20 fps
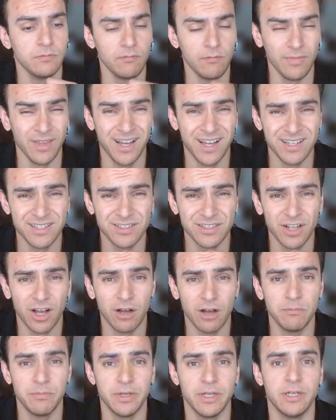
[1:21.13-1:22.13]
has
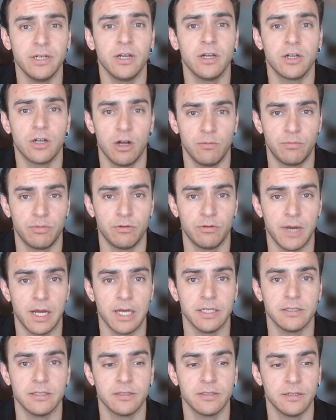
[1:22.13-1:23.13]
not been
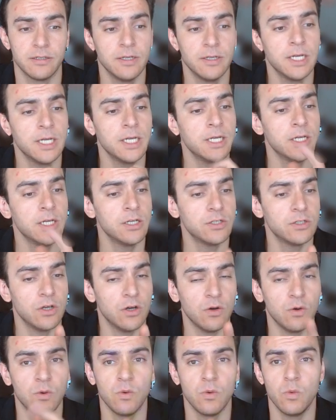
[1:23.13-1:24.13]
compromised.
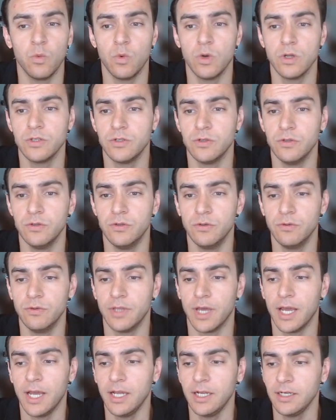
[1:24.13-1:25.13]
So once you do
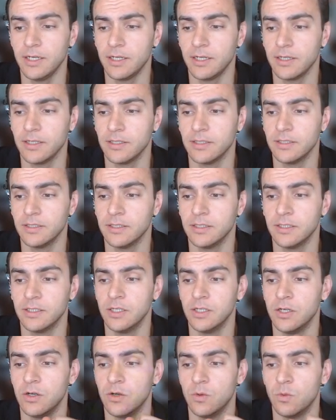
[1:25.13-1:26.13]
that,
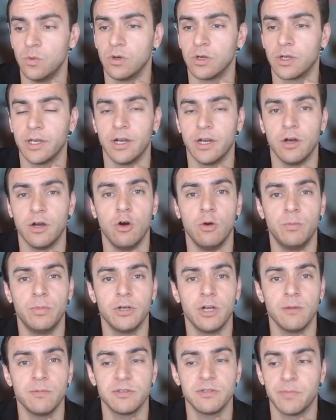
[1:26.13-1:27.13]
we're going to open
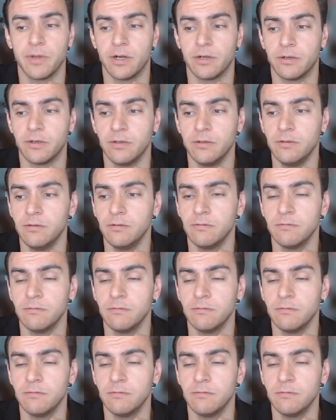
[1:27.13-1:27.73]
up Sparrow.